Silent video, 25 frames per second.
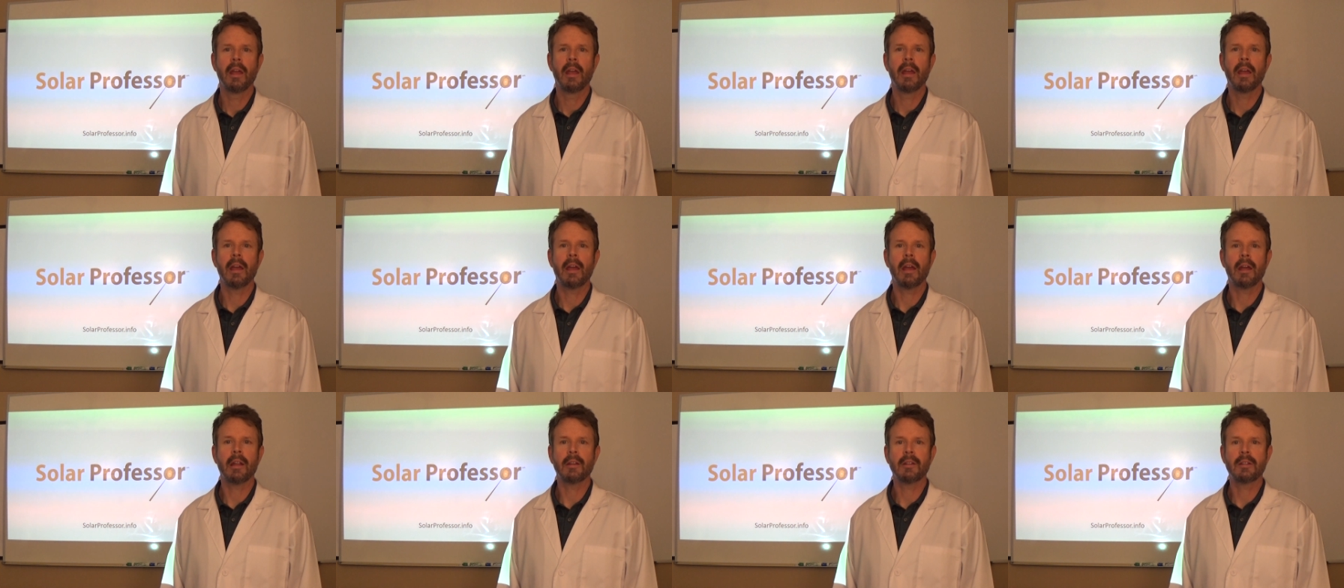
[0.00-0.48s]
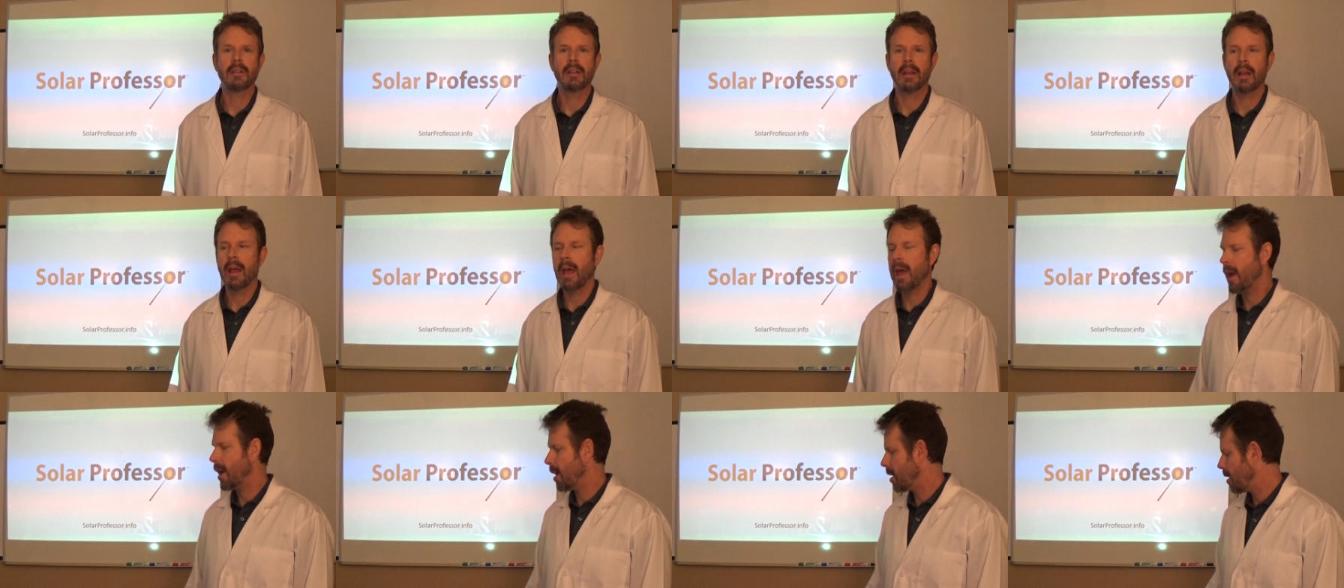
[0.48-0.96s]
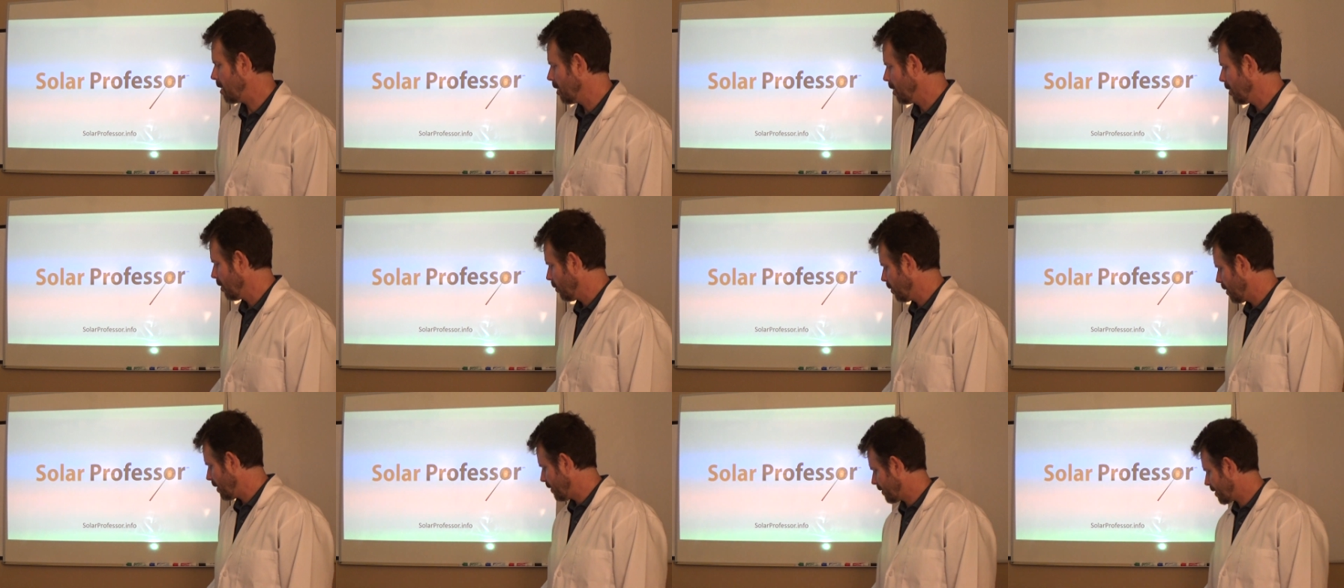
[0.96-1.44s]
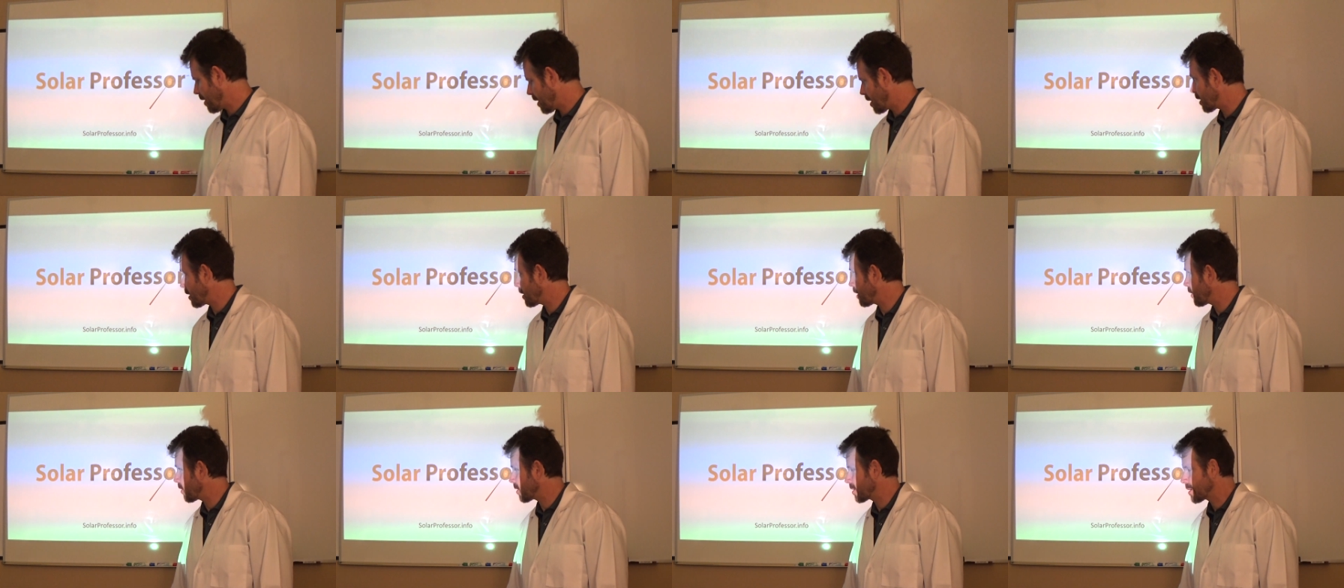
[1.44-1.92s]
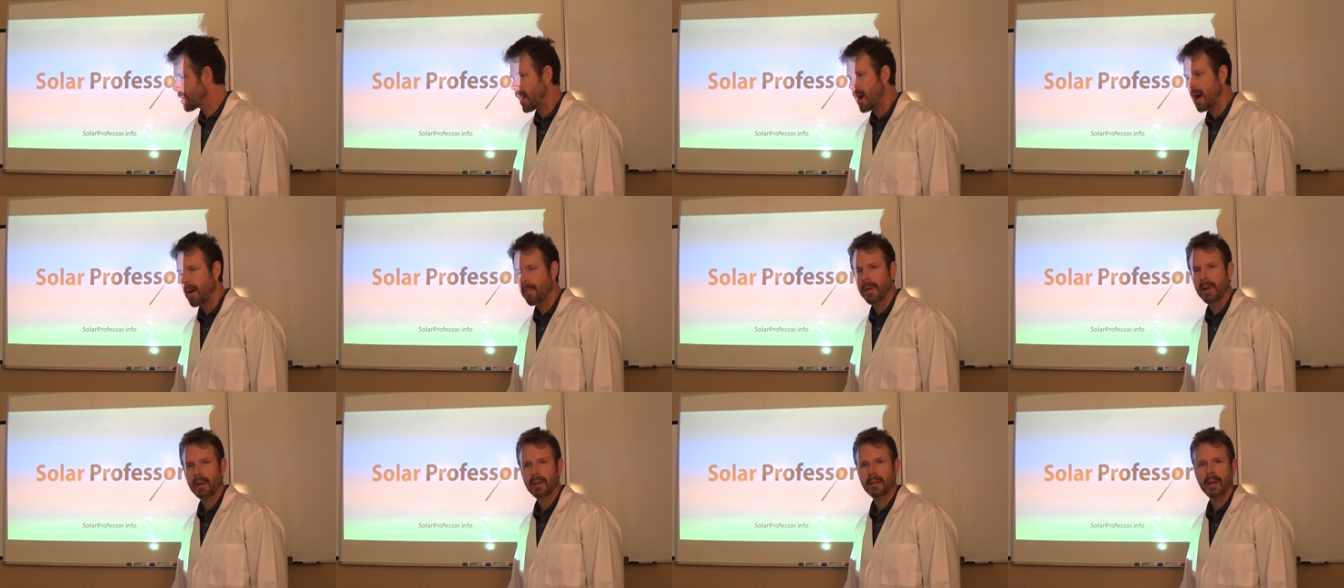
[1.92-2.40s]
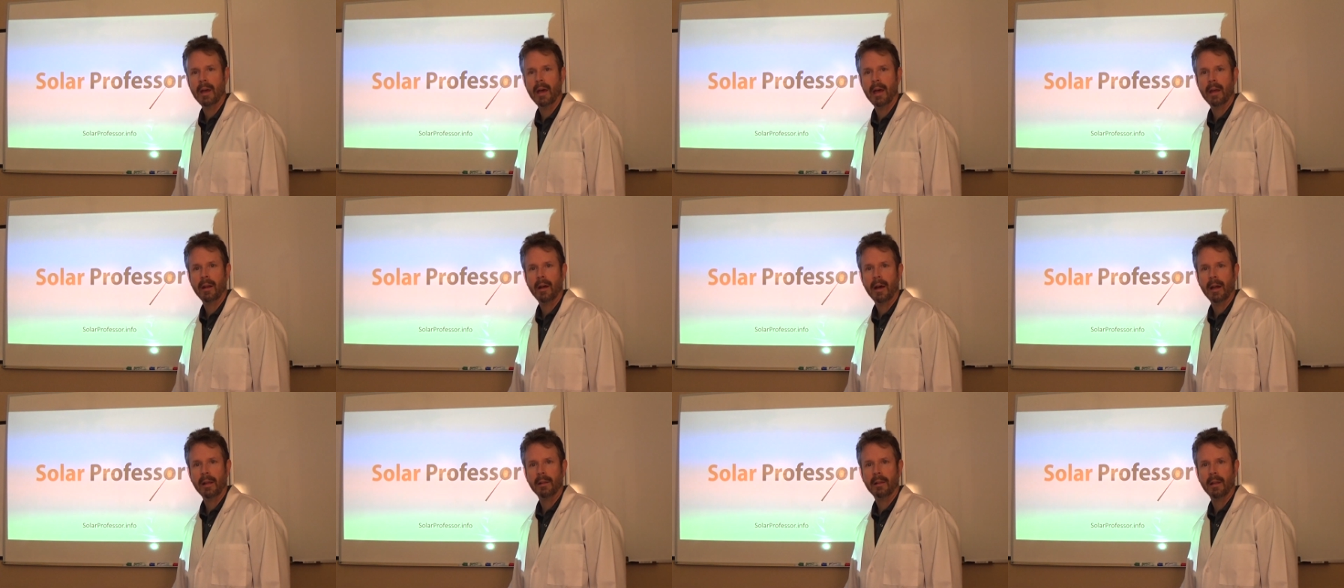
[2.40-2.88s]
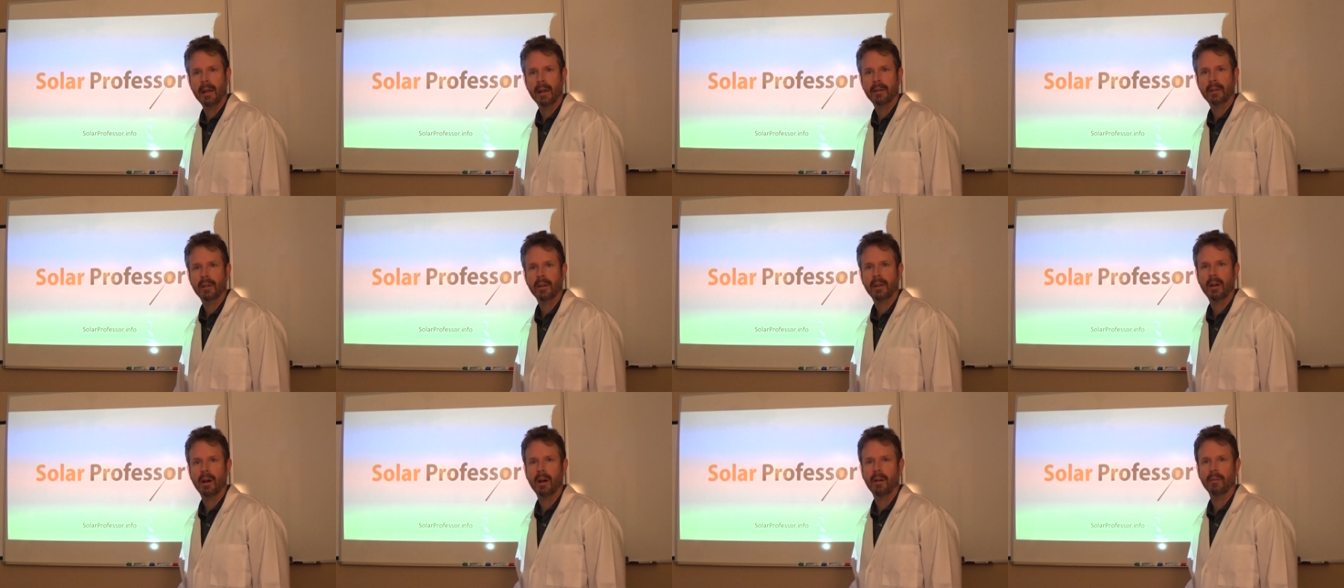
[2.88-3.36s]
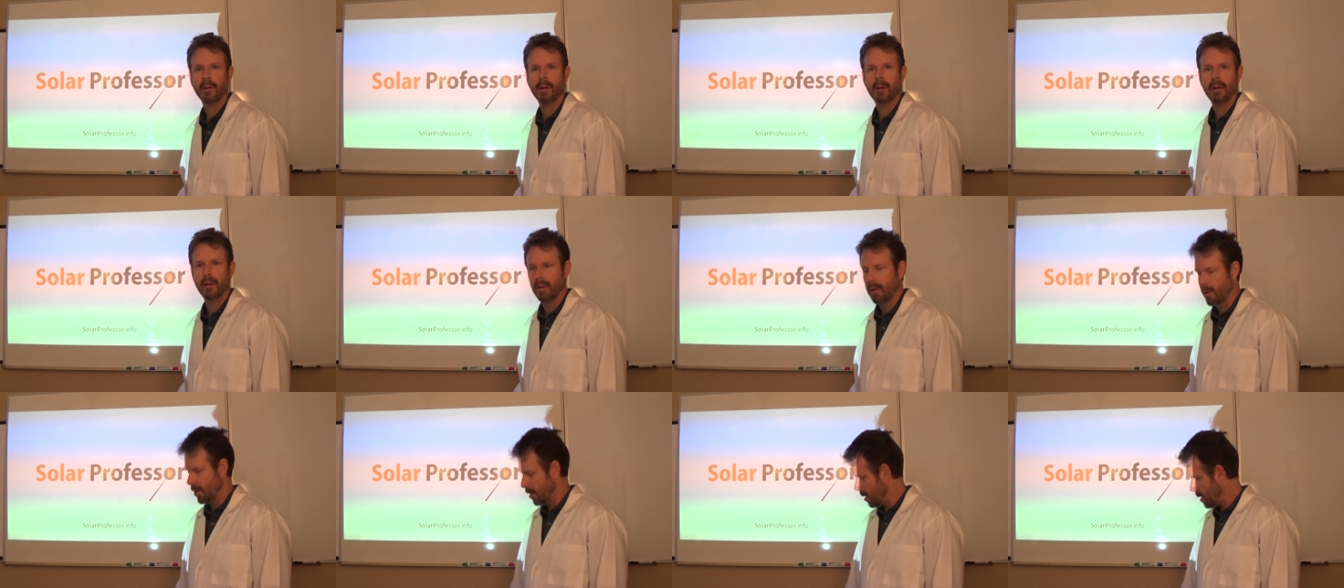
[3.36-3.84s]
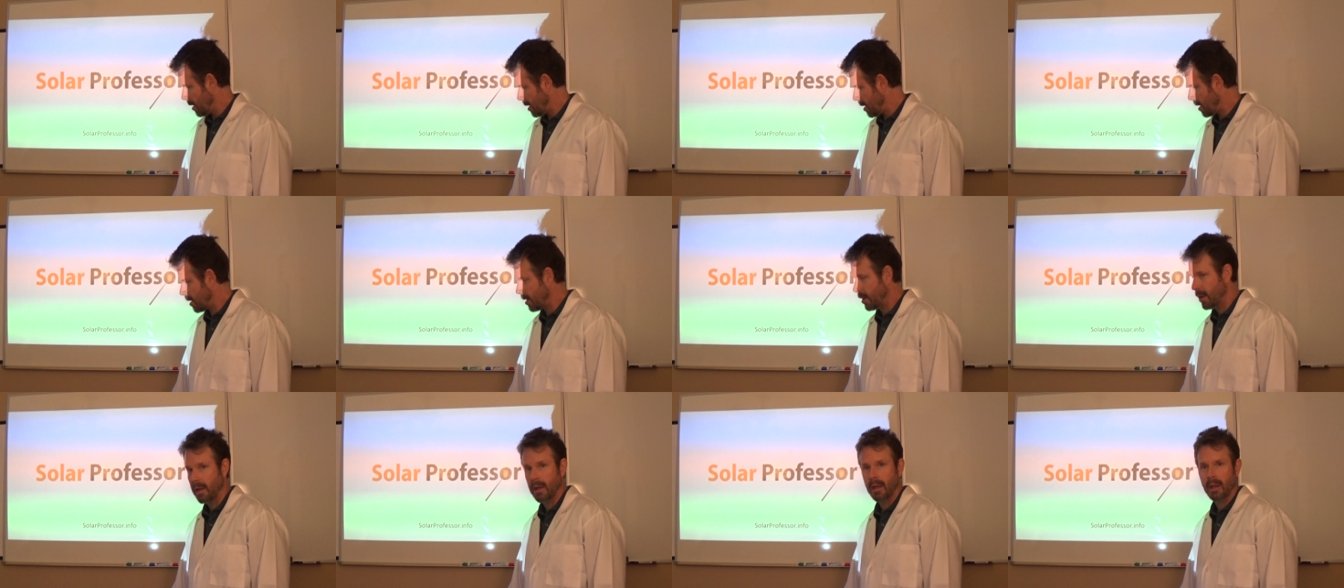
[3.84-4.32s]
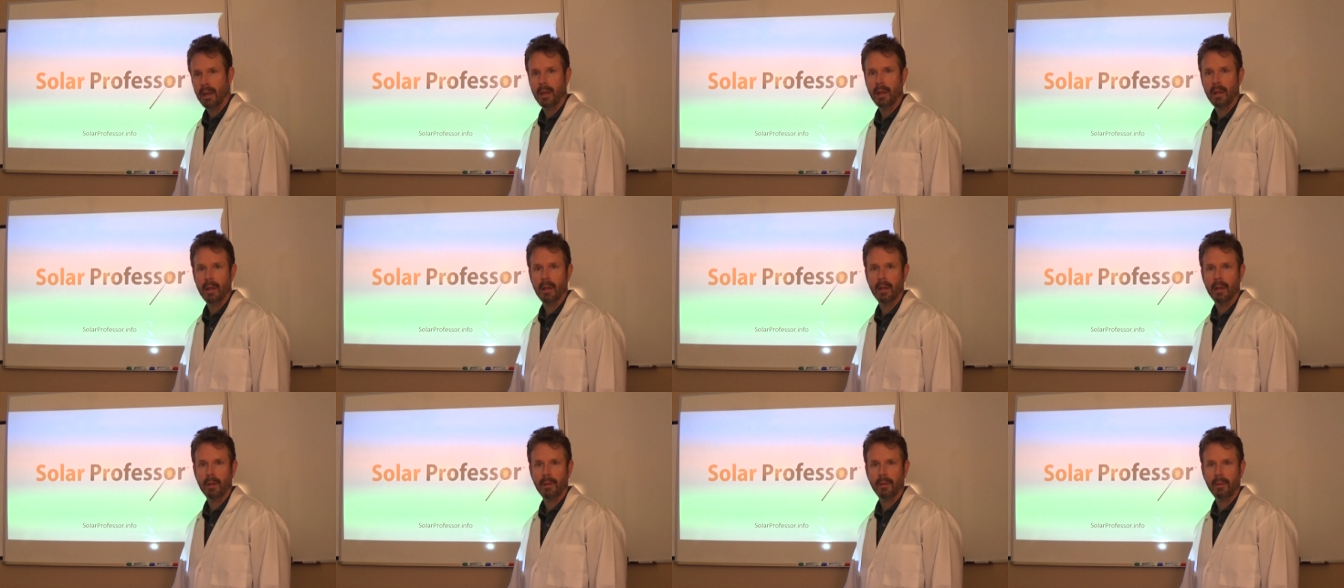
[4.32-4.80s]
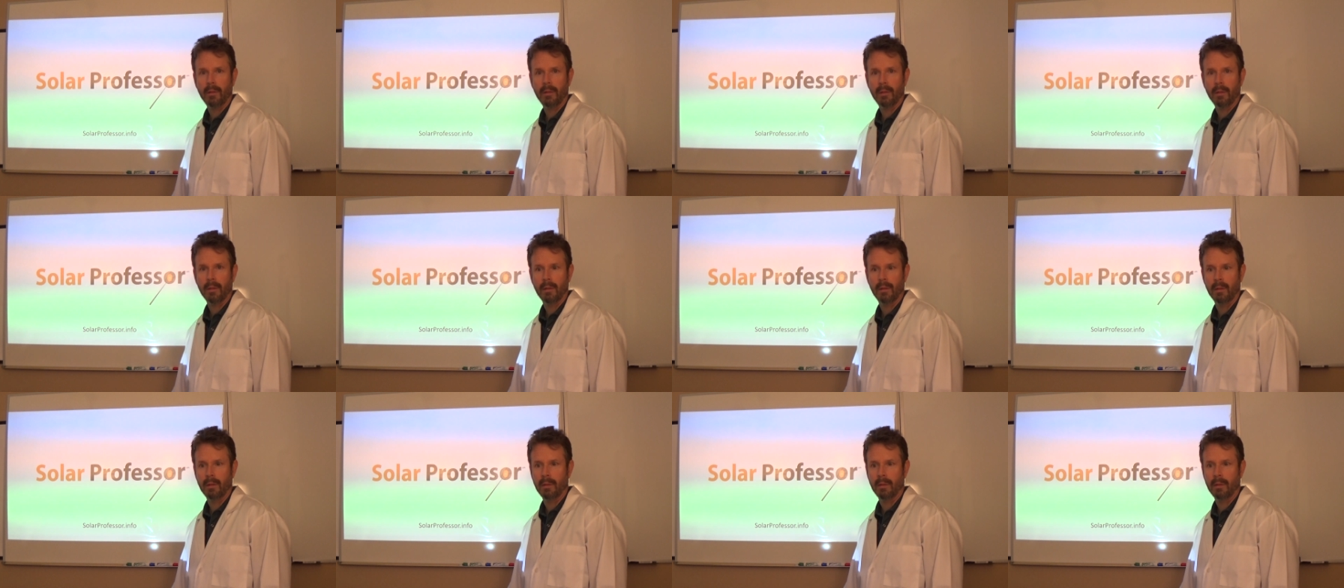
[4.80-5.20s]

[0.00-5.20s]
And today we've got another topic that I'd like to cover, and it is,